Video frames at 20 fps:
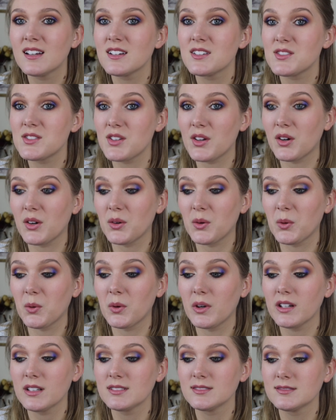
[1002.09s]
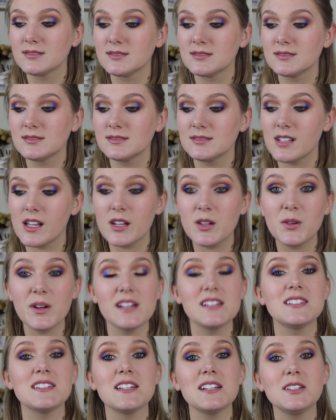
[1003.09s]
so it
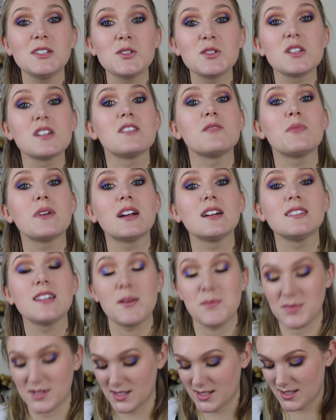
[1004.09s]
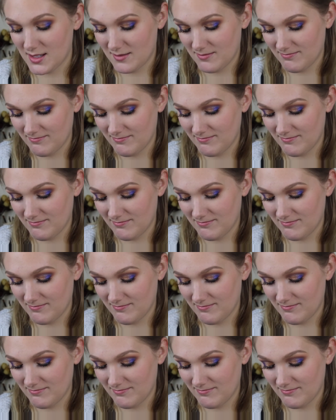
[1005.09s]
creates the illusion of bigger lips.